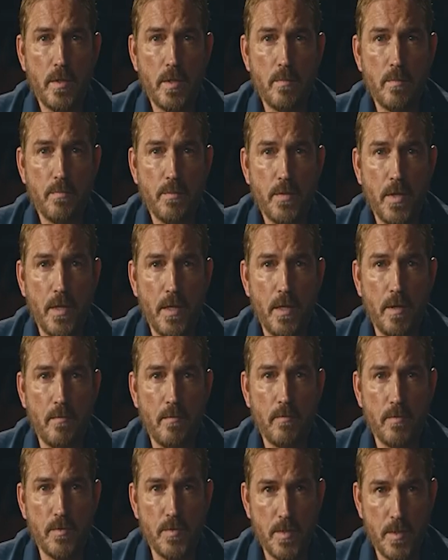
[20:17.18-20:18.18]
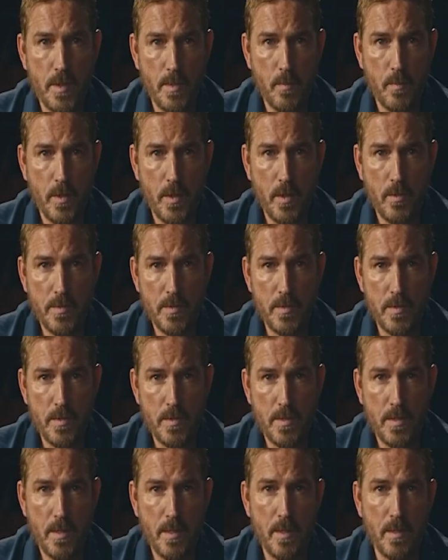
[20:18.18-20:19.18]
same thing at all. Movie
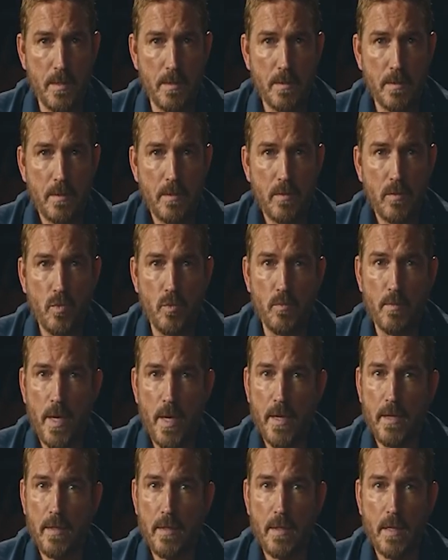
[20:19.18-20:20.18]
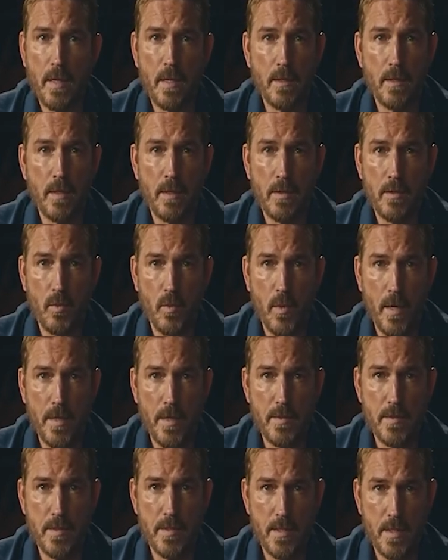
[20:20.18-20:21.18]
or source of media that you
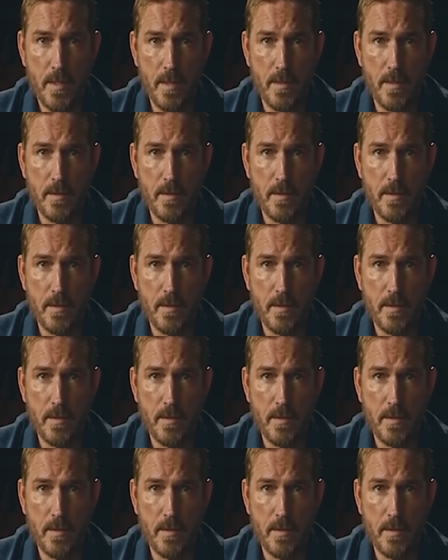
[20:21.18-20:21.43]
have.